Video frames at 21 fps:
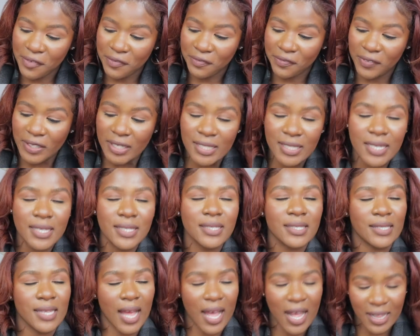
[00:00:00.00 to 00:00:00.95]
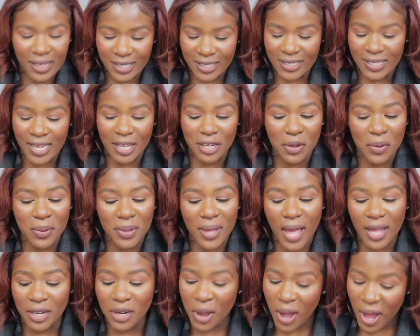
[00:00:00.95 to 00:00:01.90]
fifty-six dollars. I know,
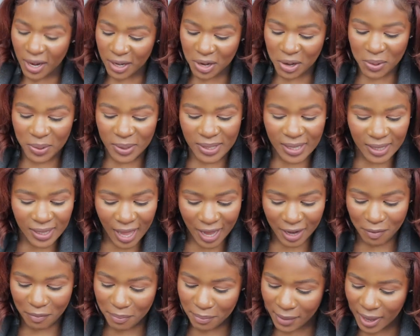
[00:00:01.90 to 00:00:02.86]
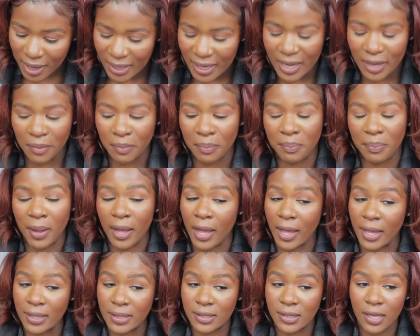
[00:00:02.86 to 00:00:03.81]
I know, I know it's a lot of money,
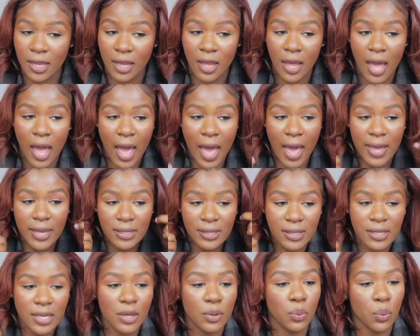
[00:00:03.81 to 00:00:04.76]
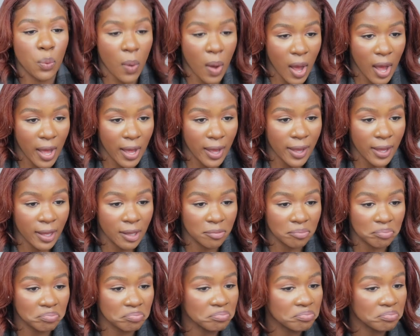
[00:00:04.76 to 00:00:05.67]
but I see why